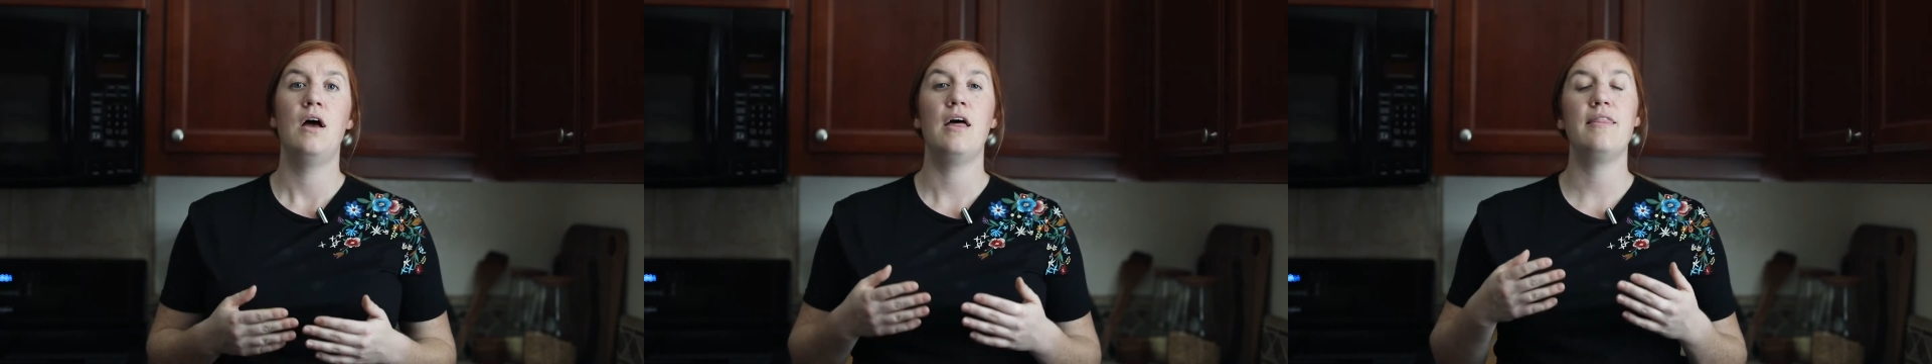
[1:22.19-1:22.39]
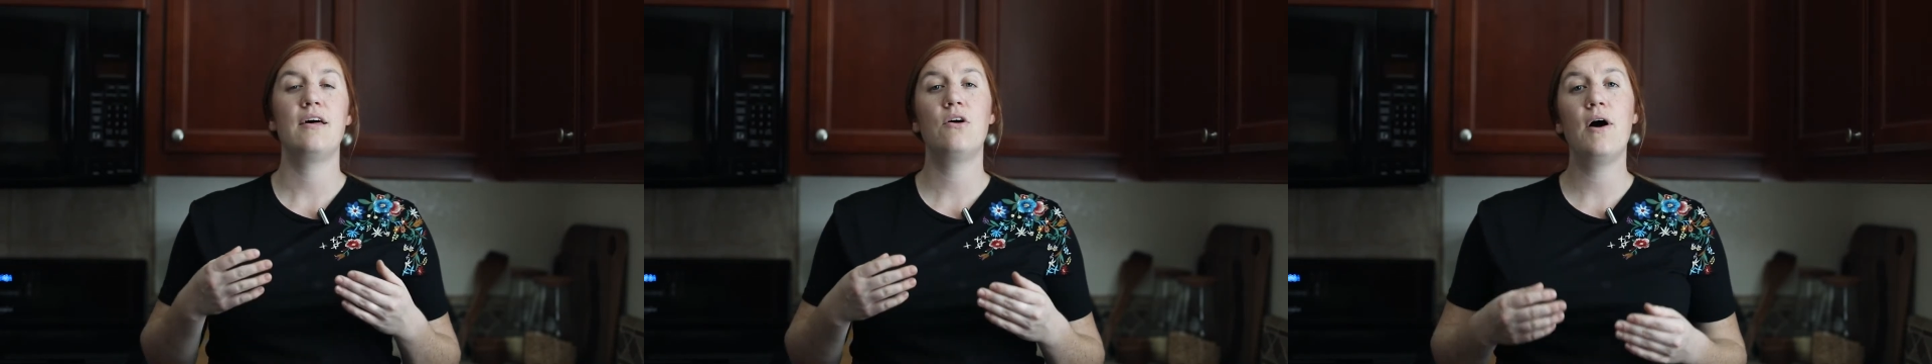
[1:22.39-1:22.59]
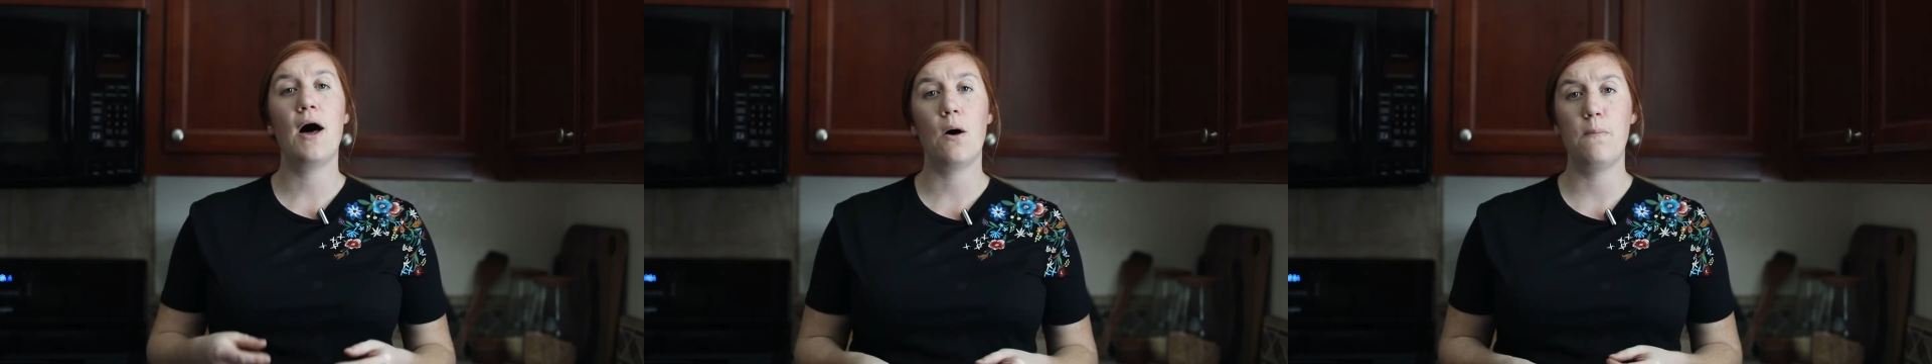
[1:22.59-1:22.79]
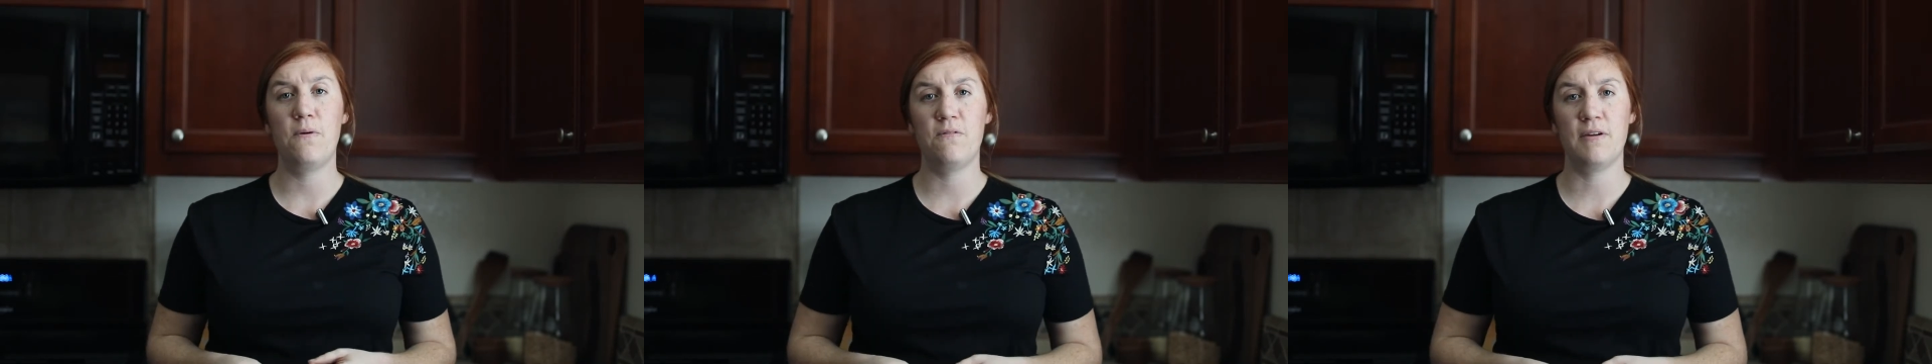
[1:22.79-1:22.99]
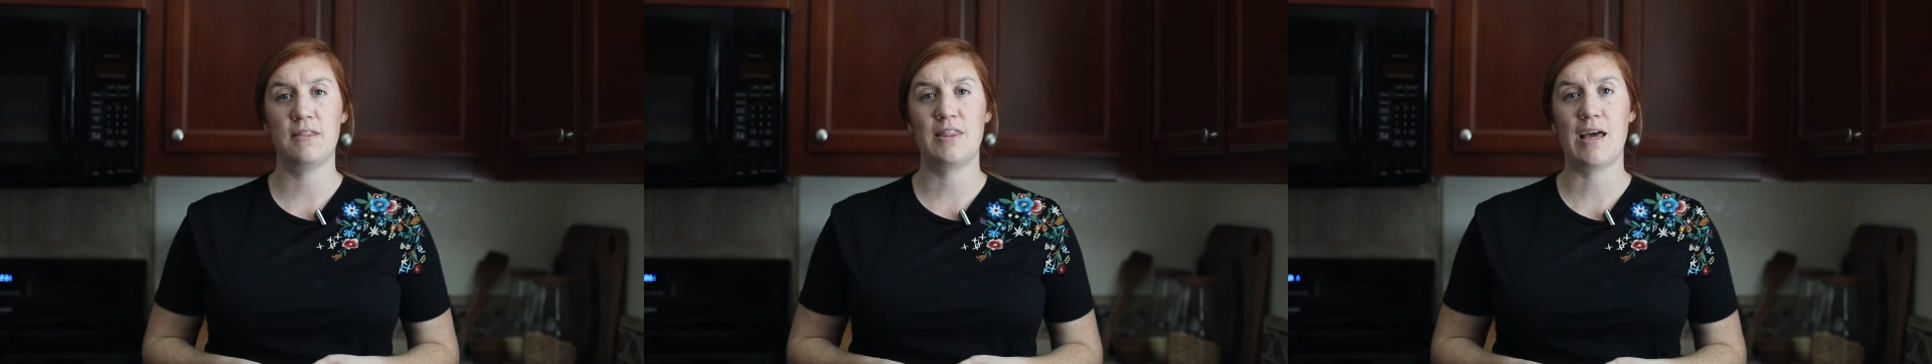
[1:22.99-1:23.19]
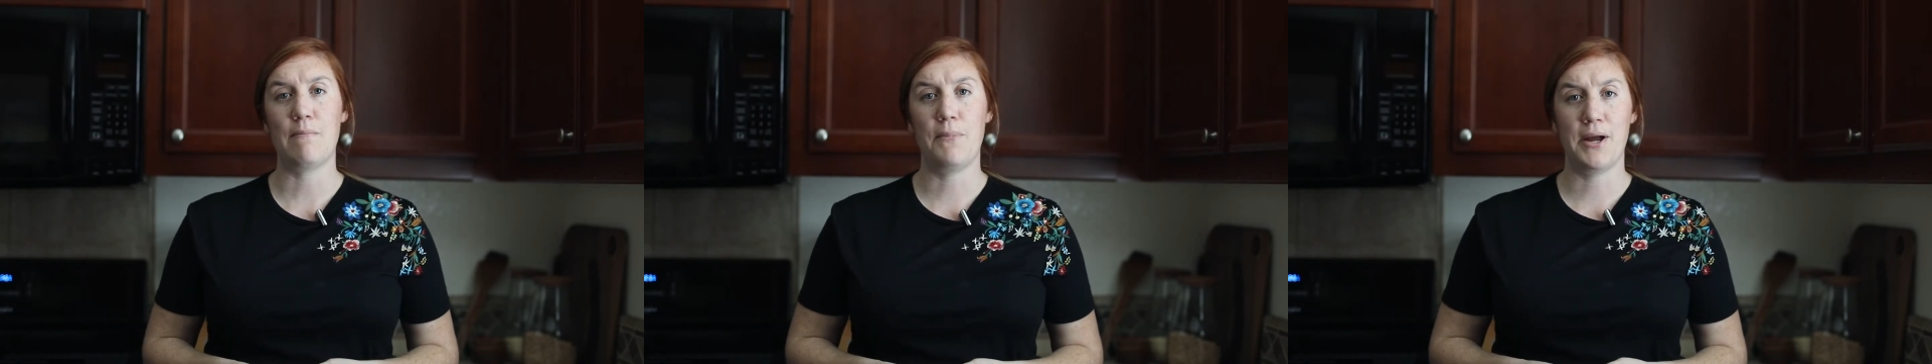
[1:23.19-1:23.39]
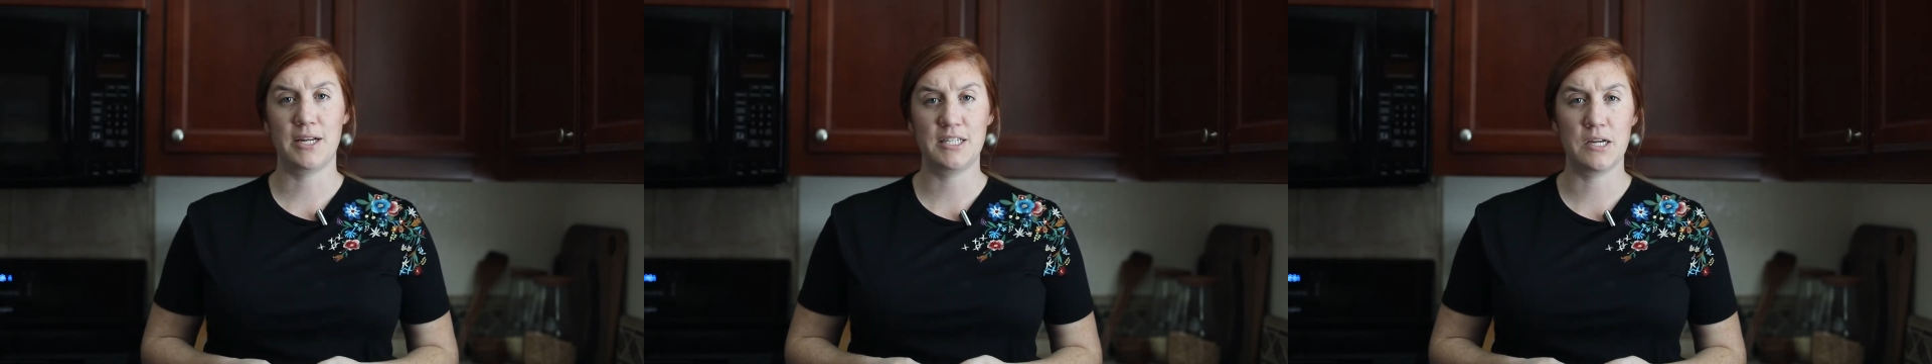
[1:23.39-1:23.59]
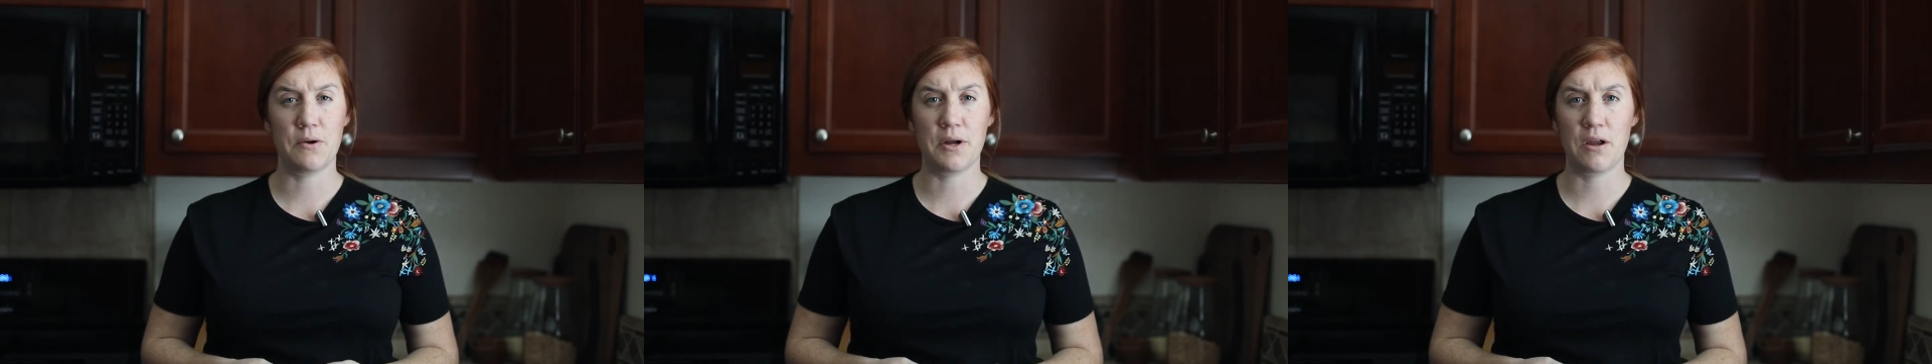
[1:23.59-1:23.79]
and that'll help prevent that
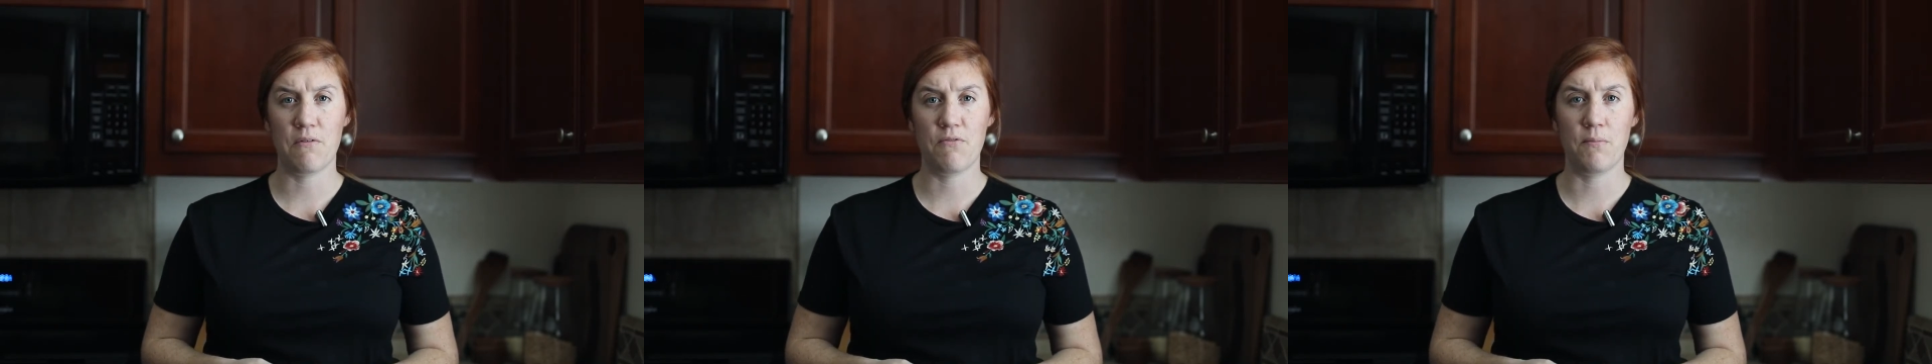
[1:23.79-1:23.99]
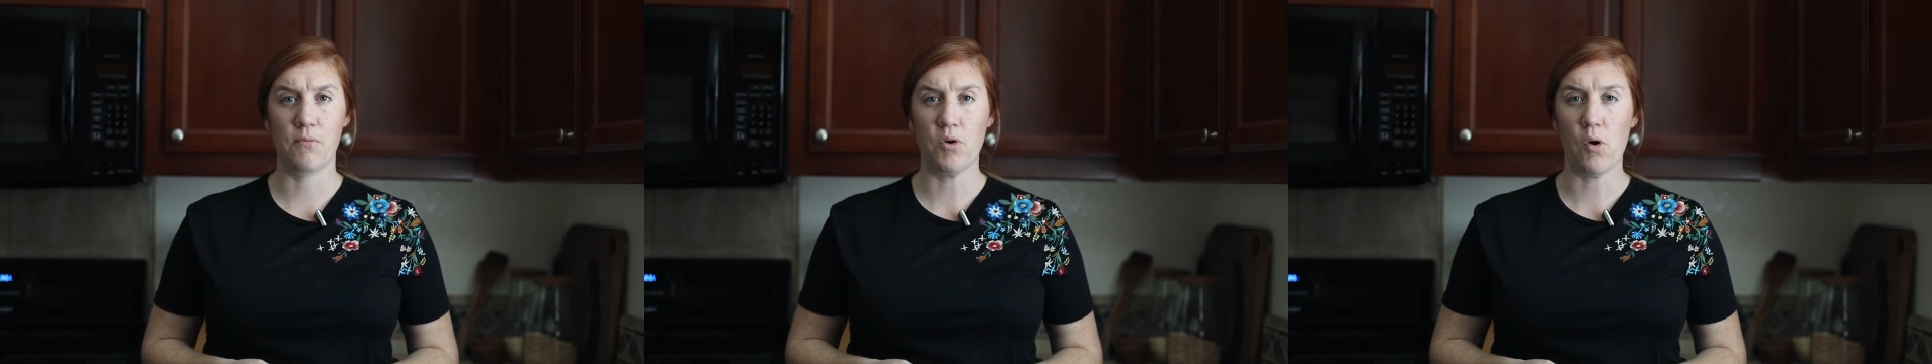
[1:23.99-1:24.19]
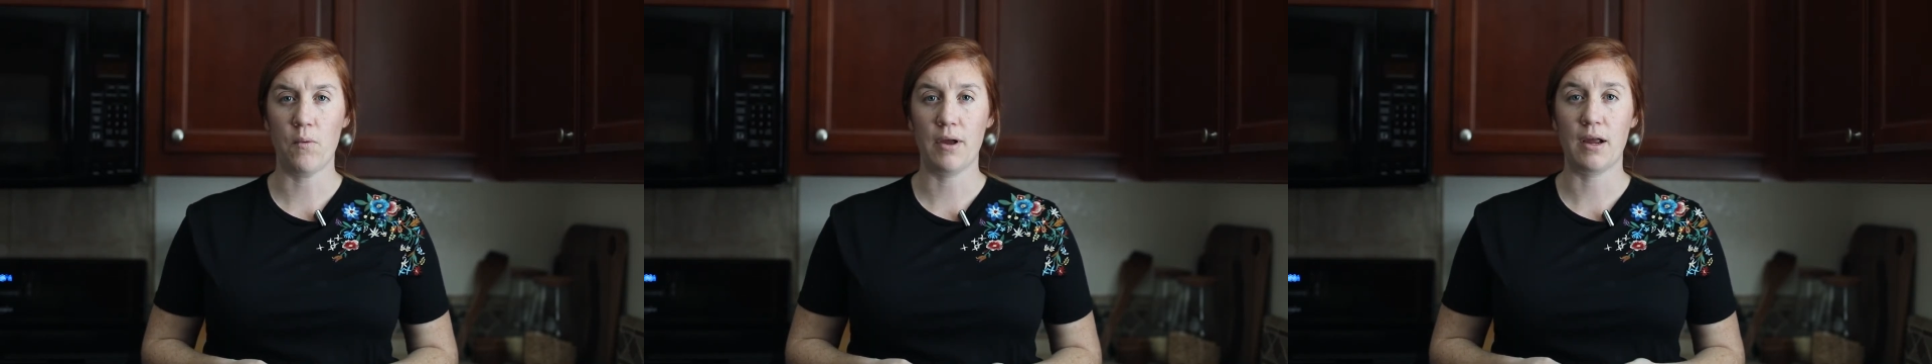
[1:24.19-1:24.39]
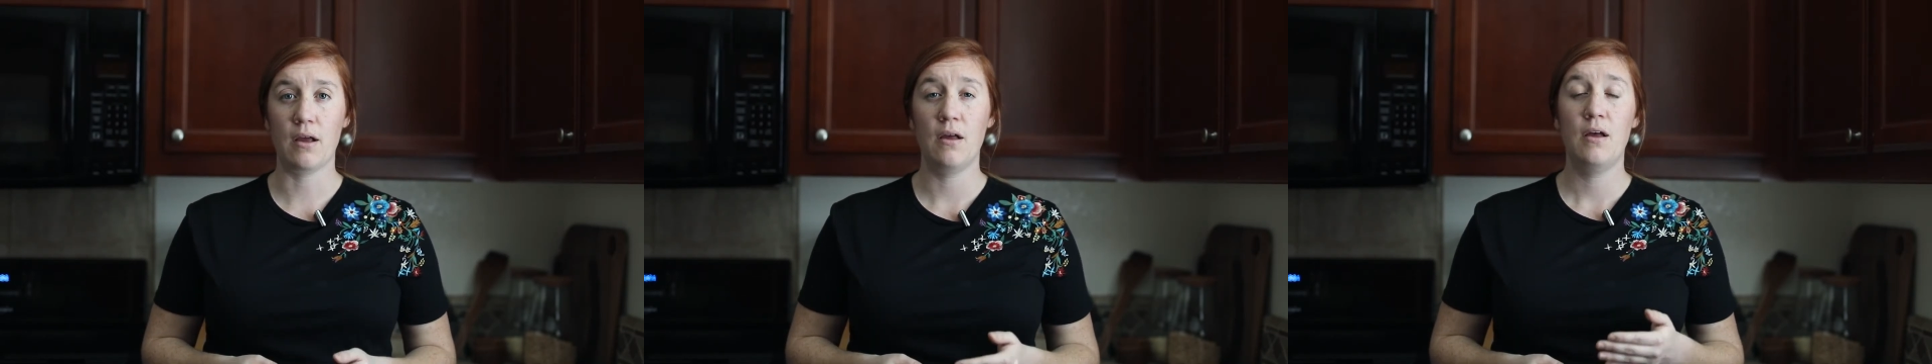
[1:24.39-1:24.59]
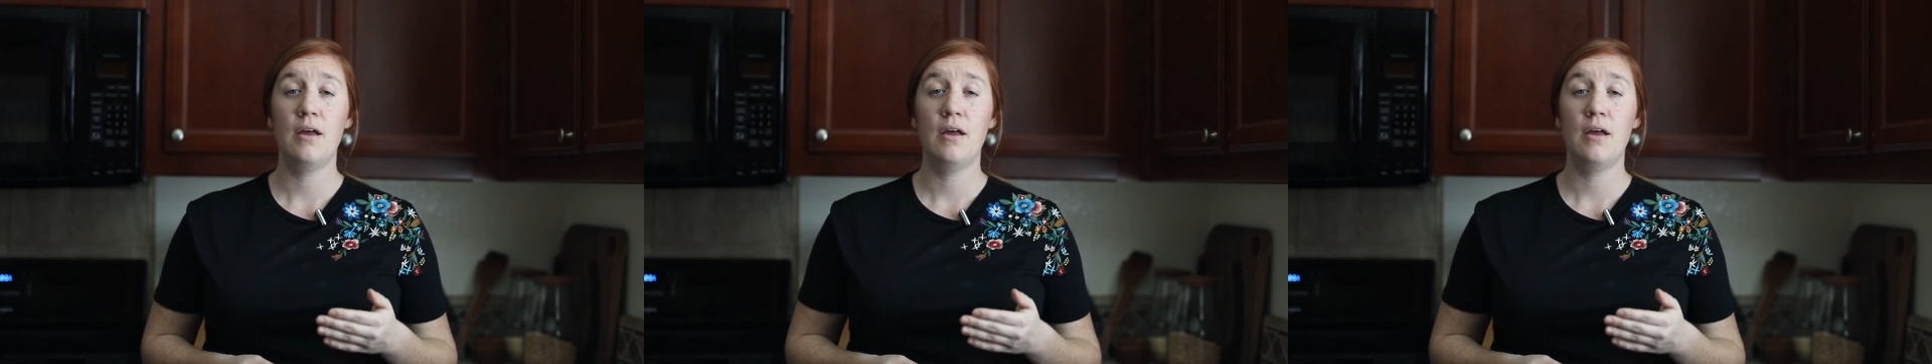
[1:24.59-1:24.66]
bacteria from growing.